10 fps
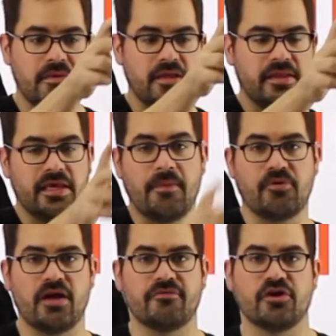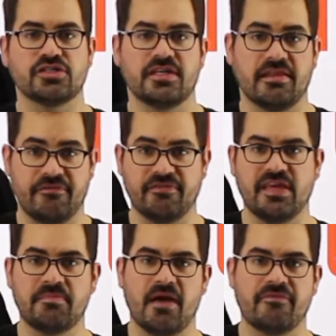in the upgrade version in the
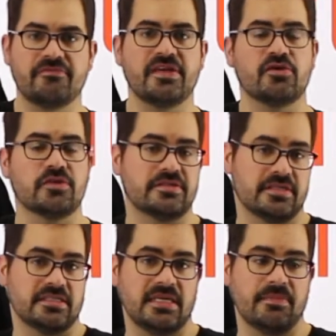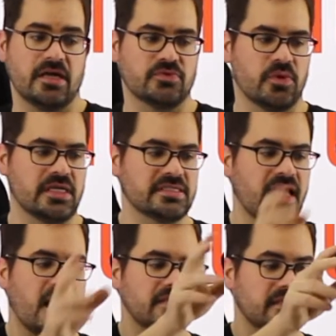15 by 15 or the 16 by 20
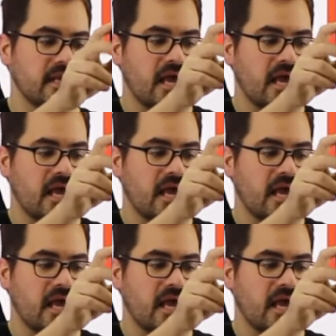size.